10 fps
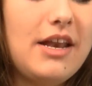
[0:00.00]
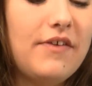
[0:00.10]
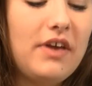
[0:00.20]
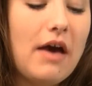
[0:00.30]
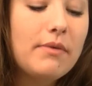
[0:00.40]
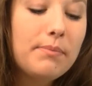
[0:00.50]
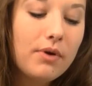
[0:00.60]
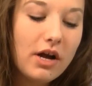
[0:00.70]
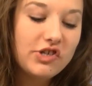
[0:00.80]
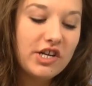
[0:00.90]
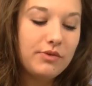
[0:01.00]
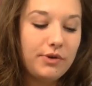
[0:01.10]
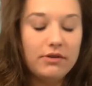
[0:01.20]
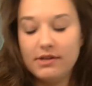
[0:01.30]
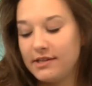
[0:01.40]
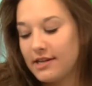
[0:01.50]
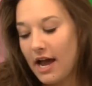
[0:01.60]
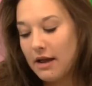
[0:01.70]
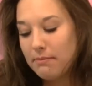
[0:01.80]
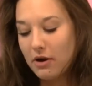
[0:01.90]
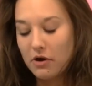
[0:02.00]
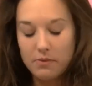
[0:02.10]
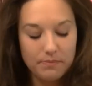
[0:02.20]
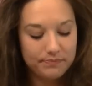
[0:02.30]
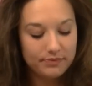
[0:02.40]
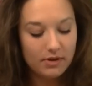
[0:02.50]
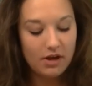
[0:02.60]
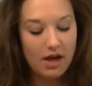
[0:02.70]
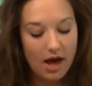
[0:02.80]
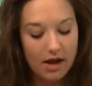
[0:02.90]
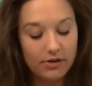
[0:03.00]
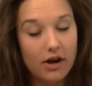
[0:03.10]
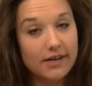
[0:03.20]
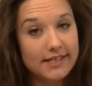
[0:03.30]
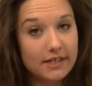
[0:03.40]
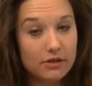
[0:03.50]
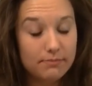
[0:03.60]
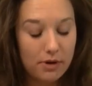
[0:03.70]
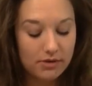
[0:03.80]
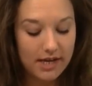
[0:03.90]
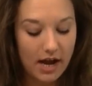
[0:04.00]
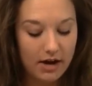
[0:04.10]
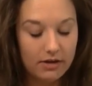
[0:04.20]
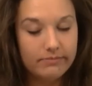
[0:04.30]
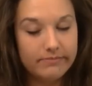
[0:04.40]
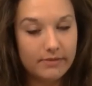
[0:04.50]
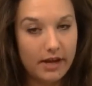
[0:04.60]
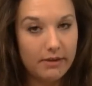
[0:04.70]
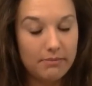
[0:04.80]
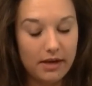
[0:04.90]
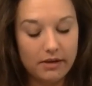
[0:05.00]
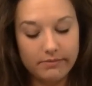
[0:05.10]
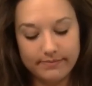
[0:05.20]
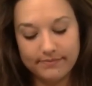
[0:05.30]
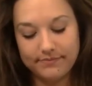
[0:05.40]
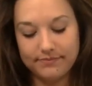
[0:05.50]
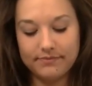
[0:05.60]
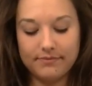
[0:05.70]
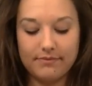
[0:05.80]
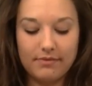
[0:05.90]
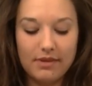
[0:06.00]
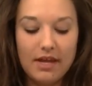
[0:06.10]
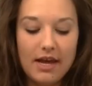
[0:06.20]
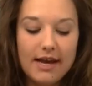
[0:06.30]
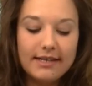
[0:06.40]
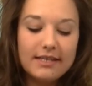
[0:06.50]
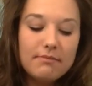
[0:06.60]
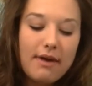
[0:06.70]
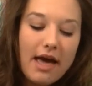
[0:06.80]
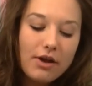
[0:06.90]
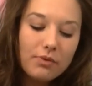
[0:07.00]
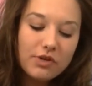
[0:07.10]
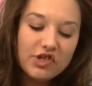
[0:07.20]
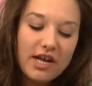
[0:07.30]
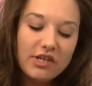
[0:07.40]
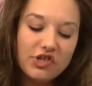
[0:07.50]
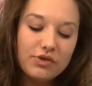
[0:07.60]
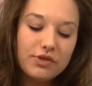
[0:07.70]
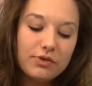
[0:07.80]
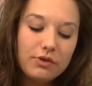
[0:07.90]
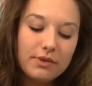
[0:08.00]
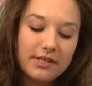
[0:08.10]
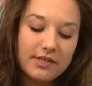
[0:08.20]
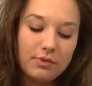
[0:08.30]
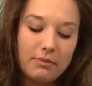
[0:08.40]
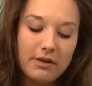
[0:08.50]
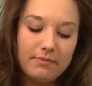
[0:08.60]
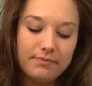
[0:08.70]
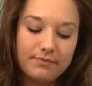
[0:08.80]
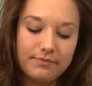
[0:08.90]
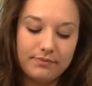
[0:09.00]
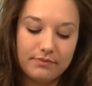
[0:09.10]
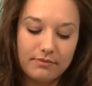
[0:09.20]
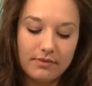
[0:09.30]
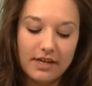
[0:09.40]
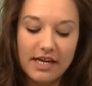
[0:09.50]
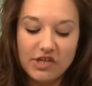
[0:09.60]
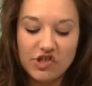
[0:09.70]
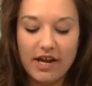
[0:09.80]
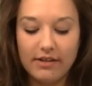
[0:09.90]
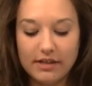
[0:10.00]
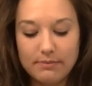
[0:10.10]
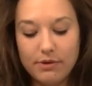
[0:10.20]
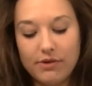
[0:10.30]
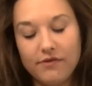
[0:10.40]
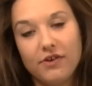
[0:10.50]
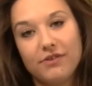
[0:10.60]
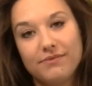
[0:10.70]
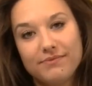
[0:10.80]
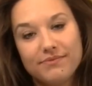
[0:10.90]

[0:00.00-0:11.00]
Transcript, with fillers: Now if you have a project where you need to tie a bow and you're not a skilled bow tyer like me, it doesn't matter which side shows through with this ribbon. Each side looks beautiful.